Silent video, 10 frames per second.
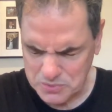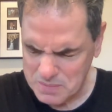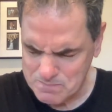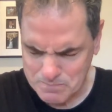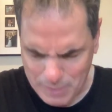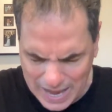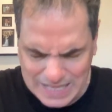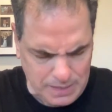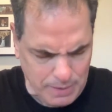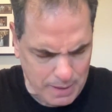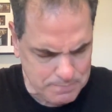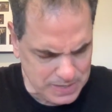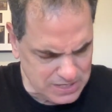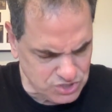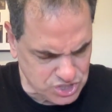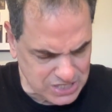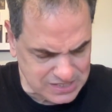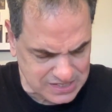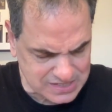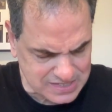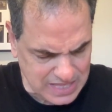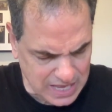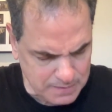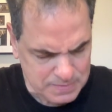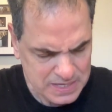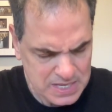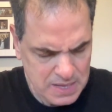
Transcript: We bind them up in Jesus' name.